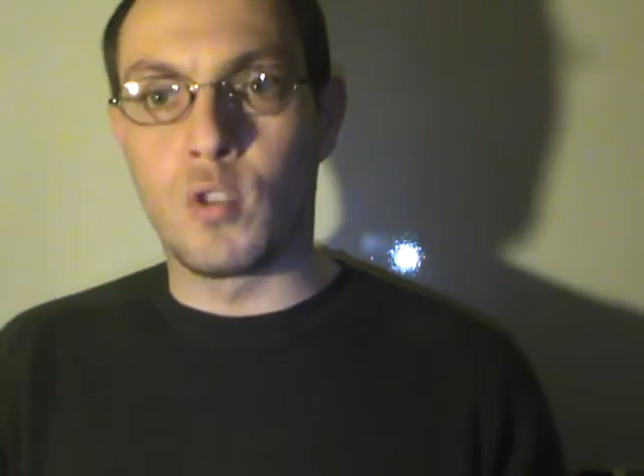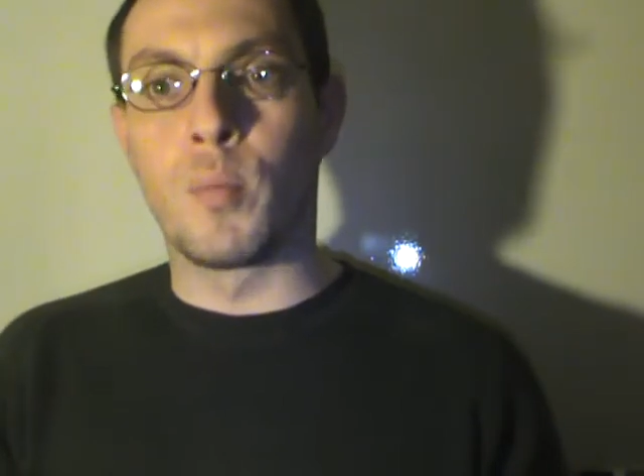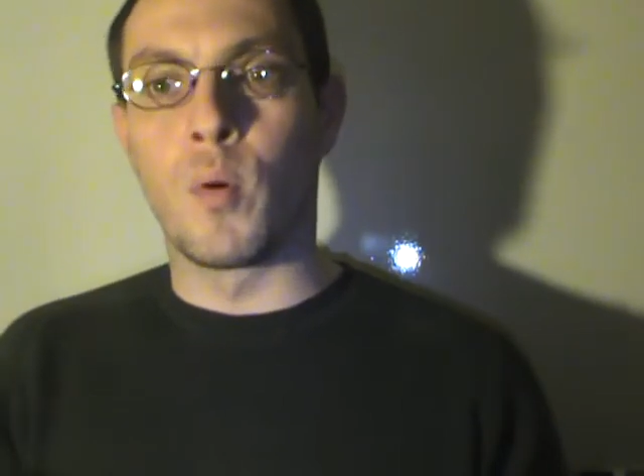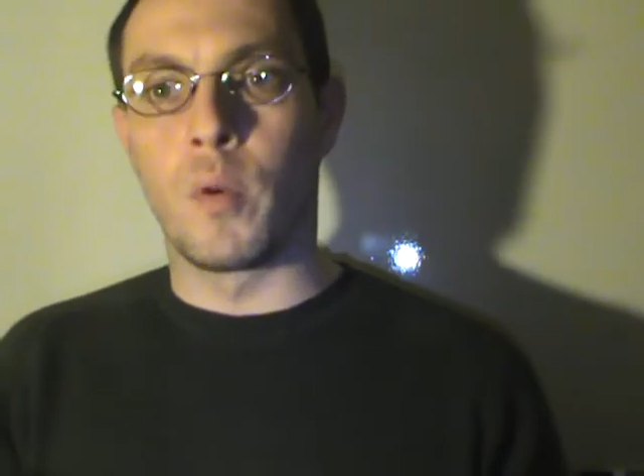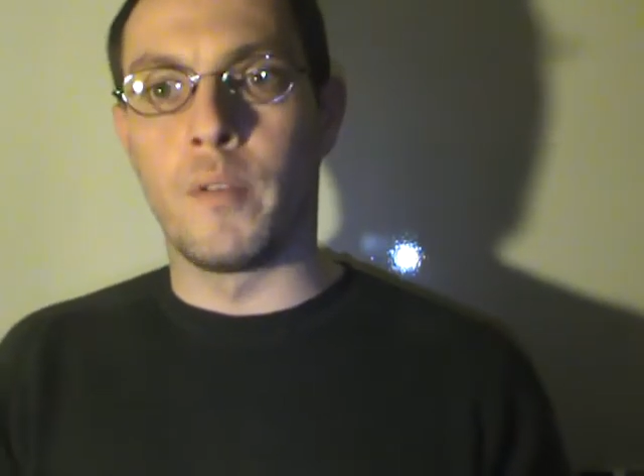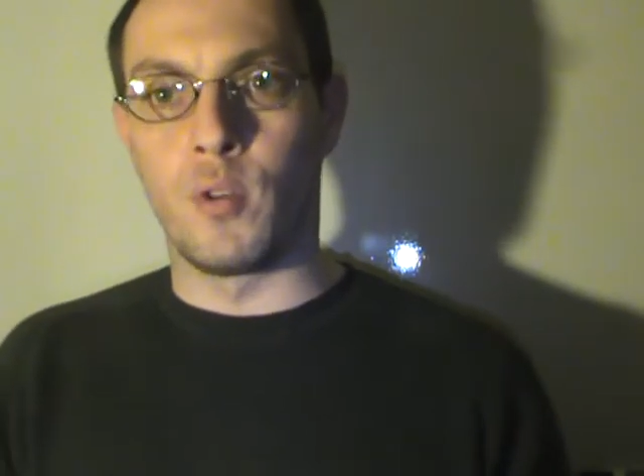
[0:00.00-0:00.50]
to
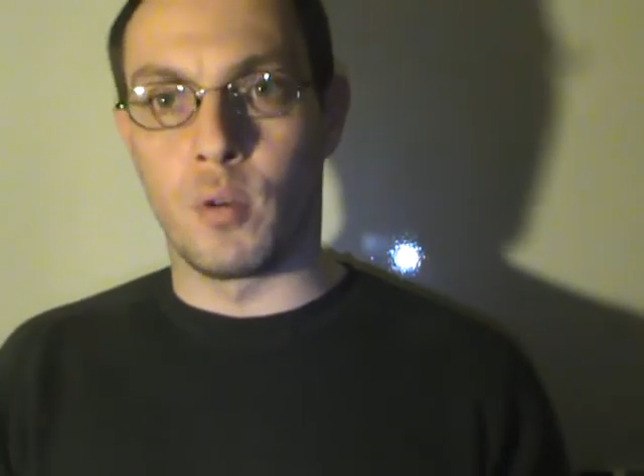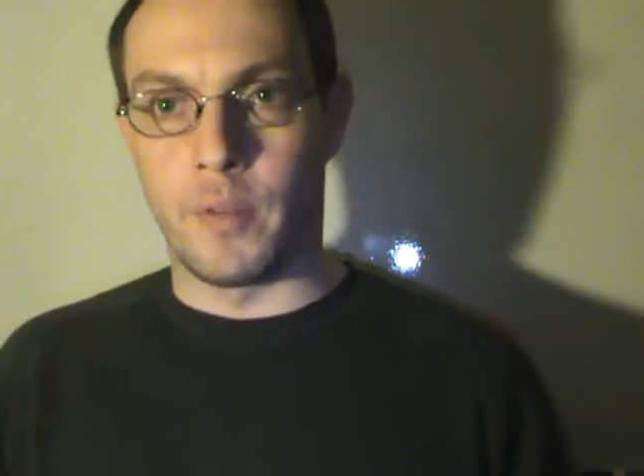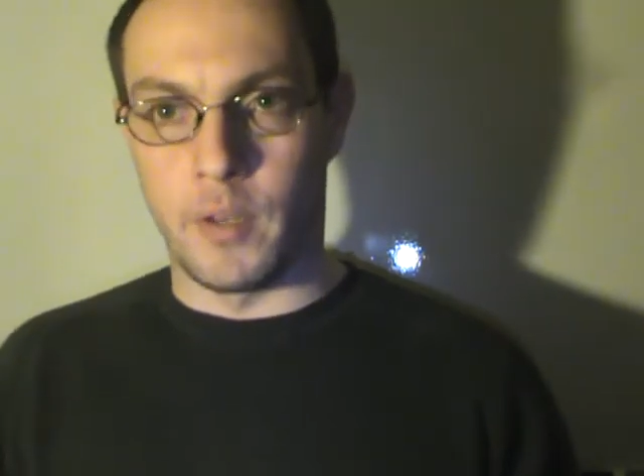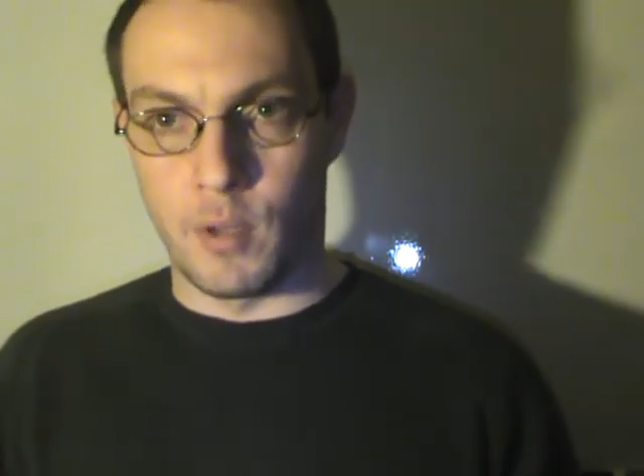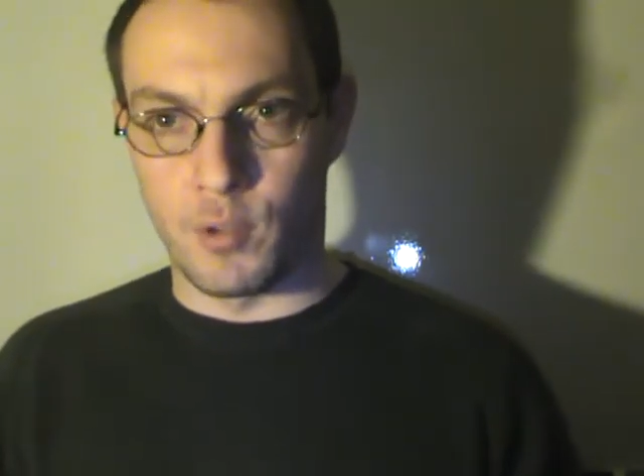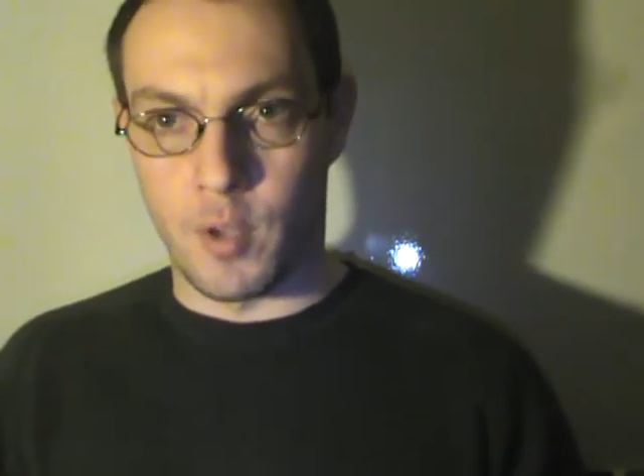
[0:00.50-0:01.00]
put one of your
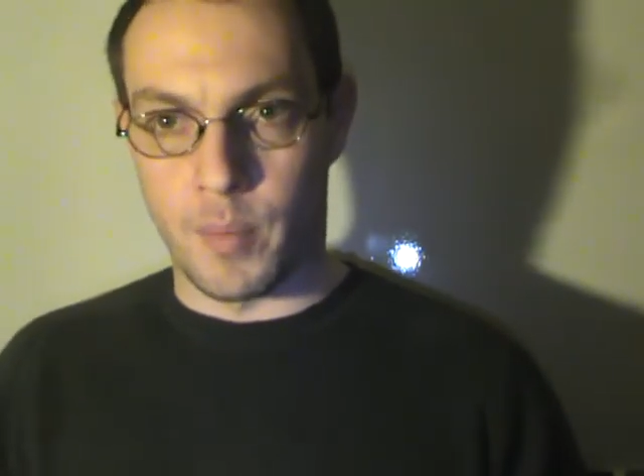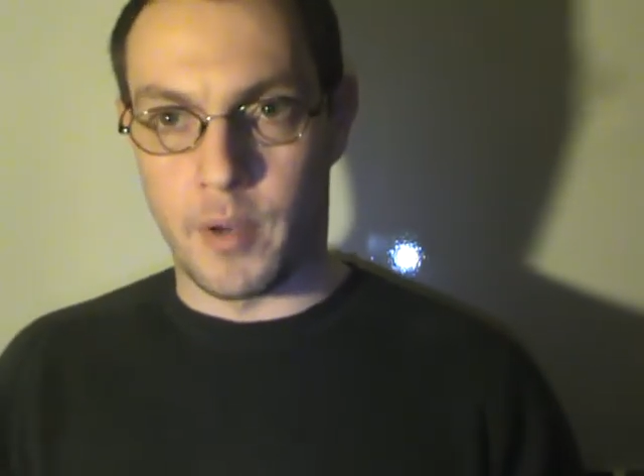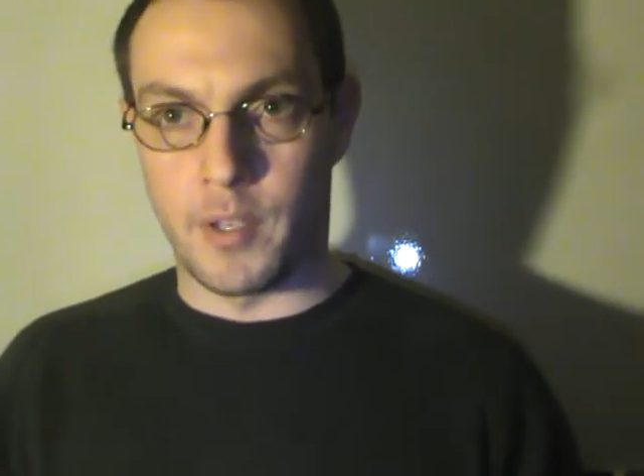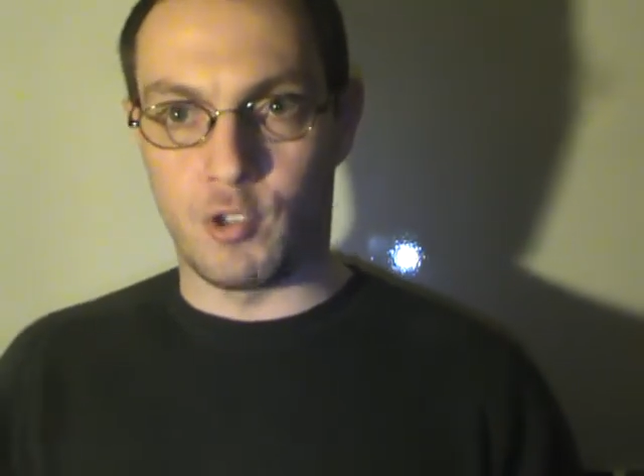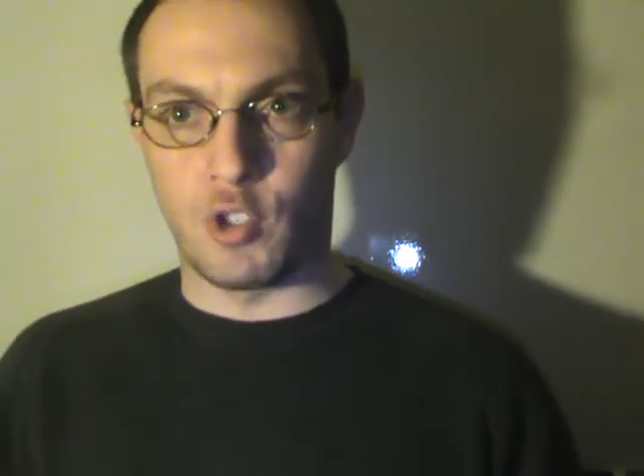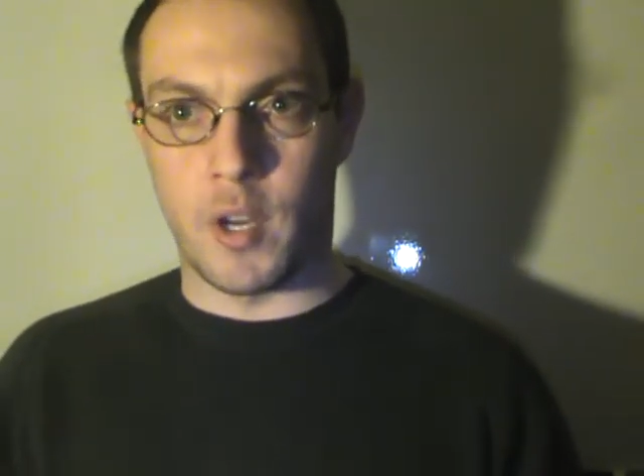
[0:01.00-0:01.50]
videos up
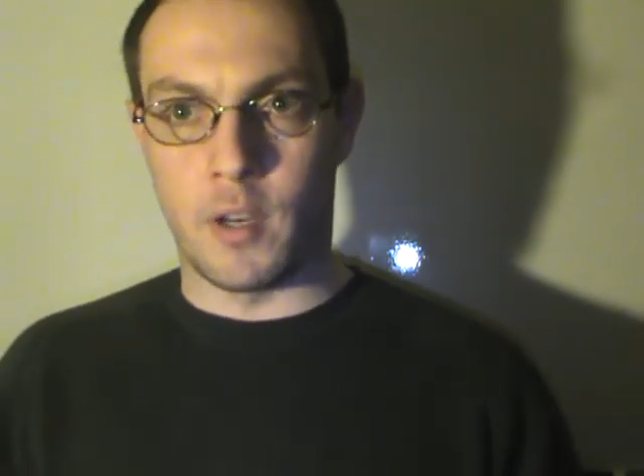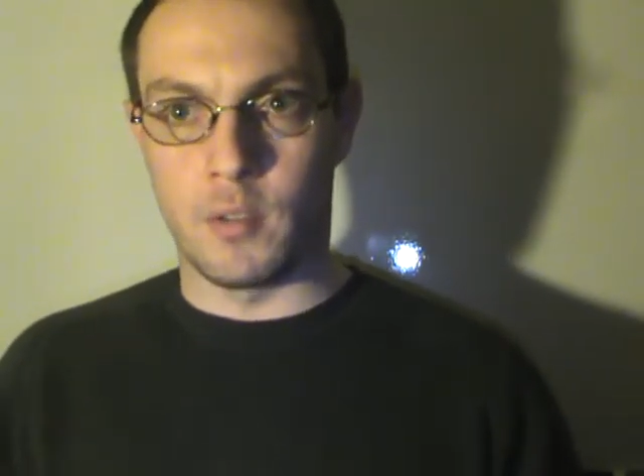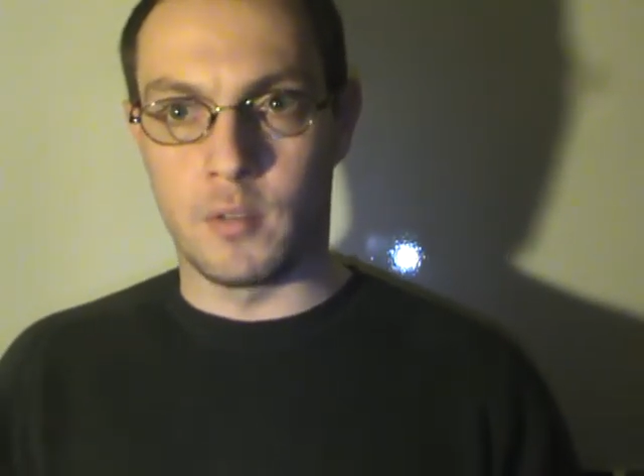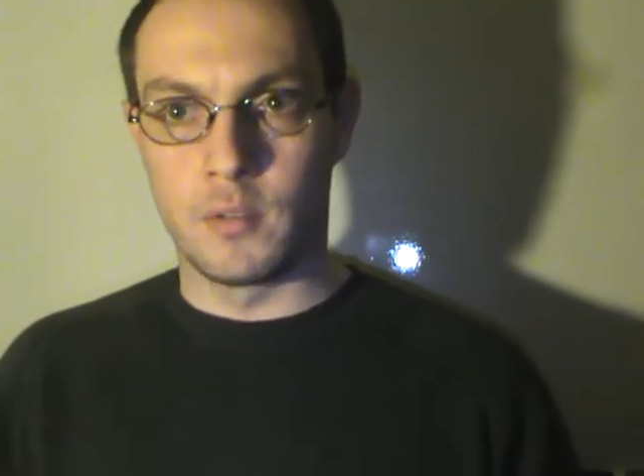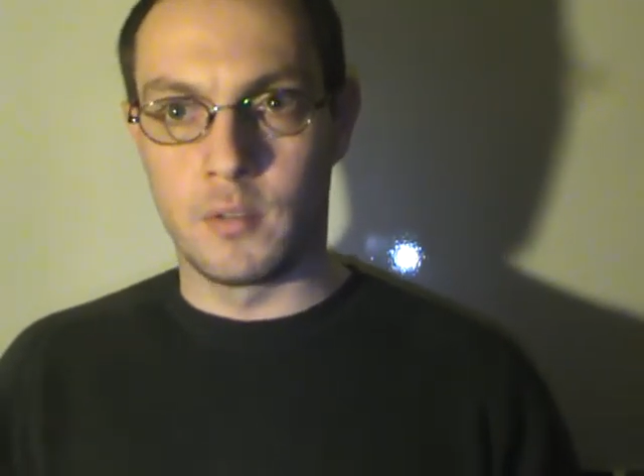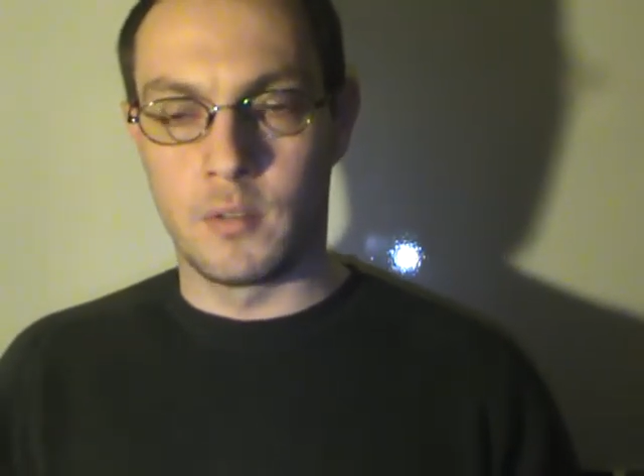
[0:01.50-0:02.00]
on his channel.